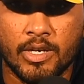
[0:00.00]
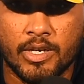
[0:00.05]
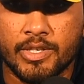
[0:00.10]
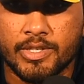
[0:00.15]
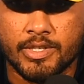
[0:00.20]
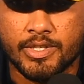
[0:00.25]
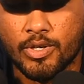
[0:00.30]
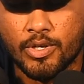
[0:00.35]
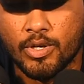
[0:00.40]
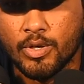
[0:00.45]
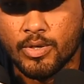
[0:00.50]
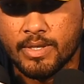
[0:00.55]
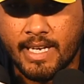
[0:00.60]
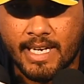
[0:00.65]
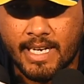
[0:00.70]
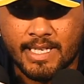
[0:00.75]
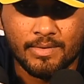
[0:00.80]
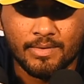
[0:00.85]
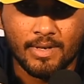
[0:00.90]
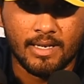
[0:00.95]
So
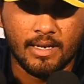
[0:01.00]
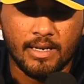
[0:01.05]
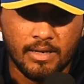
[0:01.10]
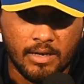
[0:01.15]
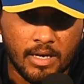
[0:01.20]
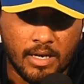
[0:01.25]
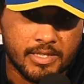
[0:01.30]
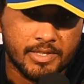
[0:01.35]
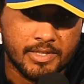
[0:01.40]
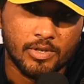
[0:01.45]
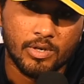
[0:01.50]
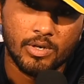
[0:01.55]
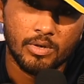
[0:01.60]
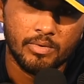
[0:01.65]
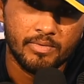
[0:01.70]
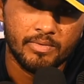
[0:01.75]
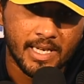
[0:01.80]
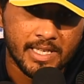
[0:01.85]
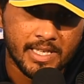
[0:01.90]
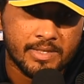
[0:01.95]
that's what, uh,
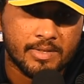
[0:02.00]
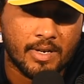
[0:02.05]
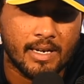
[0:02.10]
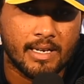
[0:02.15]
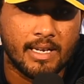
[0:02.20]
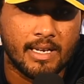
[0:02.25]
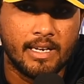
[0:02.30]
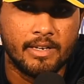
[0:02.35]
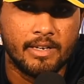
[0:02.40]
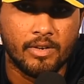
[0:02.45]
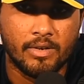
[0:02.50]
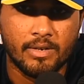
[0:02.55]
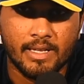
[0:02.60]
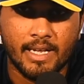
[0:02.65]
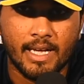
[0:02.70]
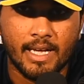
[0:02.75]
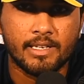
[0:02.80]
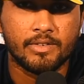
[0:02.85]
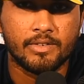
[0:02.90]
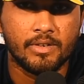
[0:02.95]
so we are struggling on
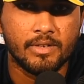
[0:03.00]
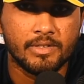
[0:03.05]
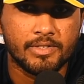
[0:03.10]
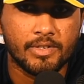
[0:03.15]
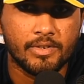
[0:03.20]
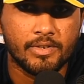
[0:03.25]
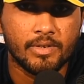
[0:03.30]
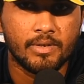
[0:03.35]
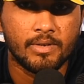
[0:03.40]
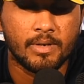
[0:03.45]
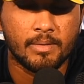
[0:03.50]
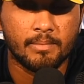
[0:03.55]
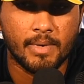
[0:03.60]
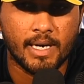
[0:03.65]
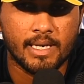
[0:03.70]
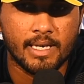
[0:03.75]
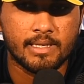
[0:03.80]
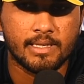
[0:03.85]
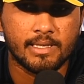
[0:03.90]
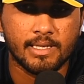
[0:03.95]
that also,
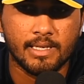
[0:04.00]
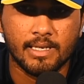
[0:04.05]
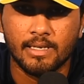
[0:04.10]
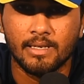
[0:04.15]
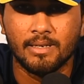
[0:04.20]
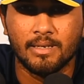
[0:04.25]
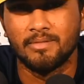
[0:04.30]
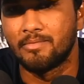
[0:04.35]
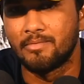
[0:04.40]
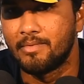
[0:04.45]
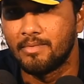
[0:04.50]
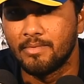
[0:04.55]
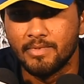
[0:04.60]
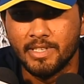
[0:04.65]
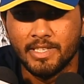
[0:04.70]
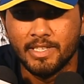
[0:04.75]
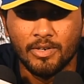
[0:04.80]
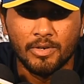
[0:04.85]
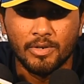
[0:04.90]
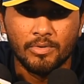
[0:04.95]
but uh,
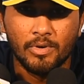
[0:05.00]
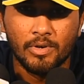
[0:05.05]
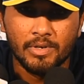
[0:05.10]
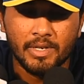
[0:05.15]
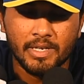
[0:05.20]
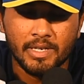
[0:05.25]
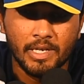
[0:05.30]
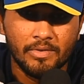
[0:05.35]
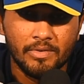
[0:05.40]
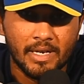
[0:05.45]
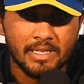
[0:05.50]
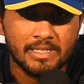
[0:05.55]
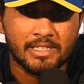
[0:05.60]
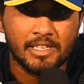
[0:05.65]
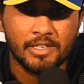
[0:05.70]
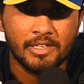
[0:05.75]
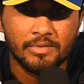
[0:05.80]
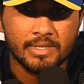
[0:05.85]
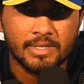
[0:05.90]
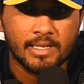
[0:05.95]
we don't want to give
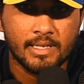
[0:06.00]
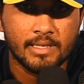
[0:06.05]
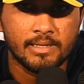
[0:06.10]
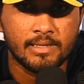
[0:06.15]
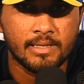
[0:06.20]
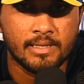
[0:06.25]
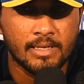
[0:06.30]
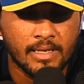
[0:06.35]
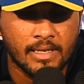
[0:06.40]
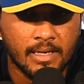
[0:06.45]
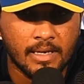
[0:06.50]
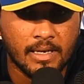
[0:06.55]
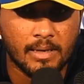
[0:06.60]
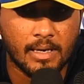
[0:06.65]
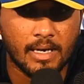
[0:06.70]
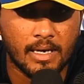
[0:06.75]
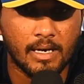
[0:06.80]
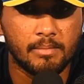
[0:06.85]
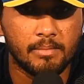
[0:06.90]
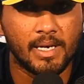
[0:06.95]
excuses.
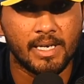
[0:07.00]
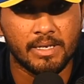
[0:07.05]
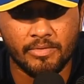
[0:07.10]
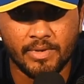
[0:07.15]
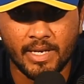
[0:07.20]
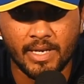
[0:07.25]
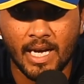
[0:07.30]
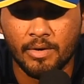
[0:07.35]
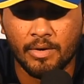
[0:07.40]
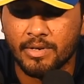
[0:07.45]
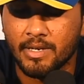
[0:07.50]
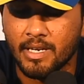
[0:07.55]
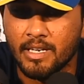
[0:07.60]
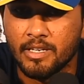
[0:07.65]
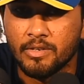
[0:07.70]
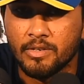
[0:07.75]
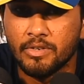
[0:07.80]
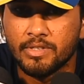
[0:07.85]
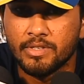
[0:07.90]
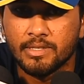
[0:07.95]
Uh, but we have
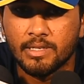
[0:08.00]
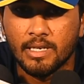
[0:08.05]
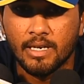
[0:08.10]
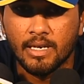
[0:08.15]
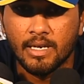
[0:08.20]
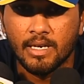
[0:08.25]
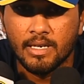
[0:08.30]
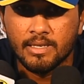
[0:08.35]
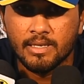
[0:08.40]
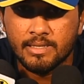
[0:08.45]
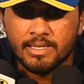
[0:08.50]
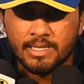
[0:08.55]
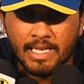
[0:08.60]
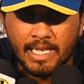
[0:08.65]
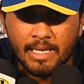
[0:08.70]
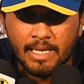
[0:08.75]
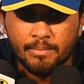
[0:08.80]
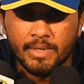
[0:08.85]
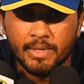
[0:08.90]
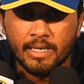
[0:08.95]
really good uh,
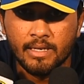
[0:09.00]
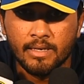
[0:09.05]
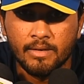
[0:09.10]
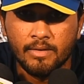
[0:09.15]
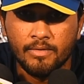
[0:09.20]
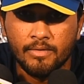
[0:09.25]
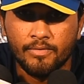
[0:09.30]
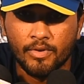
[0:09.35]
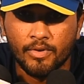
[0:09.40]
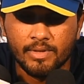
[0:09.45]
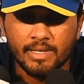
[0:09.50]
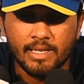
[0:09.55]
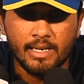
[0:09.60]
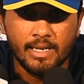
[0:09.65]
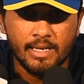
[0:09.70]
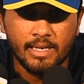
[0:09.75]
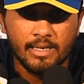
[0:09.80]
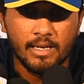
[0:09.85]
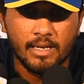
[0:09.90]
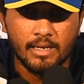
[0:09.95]
team uh, for
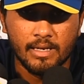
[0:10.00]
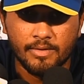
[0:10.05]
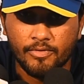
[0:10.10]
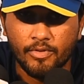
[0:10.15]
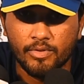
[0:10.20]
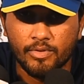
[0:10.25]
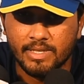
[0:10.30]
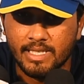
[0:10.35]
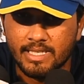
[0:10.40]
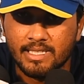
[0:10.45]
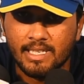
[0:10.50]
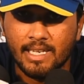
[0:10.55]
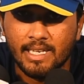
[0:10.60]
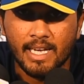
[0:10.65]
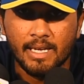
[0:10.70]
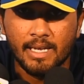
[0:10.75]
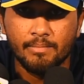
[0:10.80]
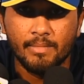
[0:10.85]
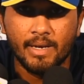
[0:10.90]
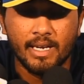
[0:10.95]
in, for this
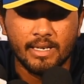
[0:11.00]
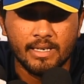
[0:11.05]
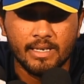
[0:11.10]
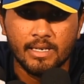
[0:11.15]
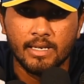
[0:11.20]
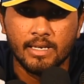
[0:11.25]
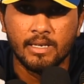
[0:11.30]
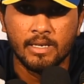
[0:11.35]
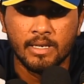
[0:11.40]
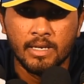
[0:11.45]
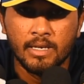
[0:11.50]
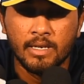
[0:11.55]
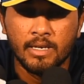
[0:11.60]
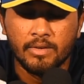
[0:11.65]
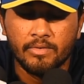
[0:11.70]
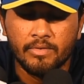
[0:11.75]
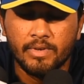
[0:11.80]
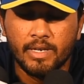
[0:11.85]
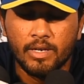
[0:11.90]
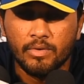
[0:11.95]
game, and
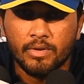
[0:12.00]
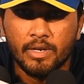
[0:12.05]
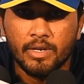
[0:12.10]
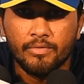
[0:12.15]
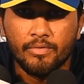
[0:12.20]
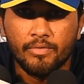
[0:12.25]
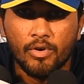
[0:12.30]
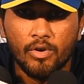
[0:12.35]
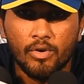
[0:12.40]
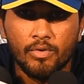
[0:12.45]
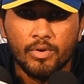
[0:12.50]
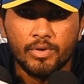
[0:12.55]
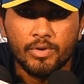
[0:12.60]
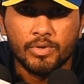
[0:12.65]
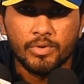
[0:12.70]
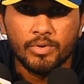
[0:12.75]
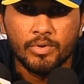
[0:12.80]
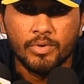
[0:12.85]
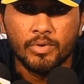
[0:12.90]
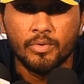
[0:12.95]
we're looking forward
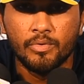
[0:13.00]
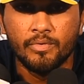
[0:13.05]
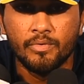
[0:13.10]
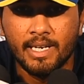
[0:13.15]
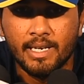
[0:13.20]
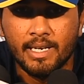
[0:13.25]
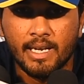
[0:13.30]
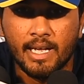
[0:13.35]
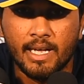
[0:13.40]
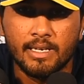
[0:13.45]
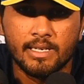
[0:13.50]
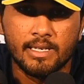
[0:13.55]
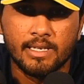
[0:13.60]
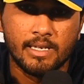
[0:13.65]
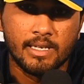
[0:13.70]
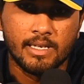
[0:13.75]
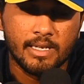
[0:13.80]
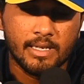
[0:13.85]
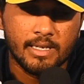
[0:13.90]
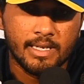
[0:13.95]
to win
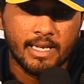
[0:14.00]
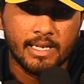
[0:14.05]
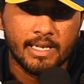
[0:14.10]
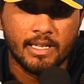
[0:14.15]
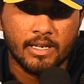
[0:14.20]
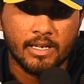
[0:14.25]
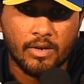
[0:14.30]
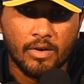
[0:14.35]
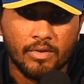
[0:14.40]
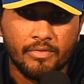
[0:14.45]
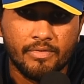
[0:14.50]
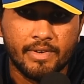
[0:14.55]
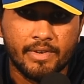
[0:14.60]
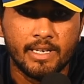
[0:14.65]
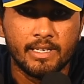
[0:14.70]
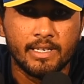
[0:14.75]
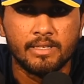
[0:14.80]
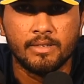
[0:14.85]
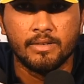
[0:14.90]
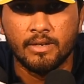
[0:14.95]
and get the
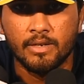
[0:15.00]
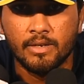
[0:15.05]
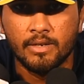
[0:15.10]
confidence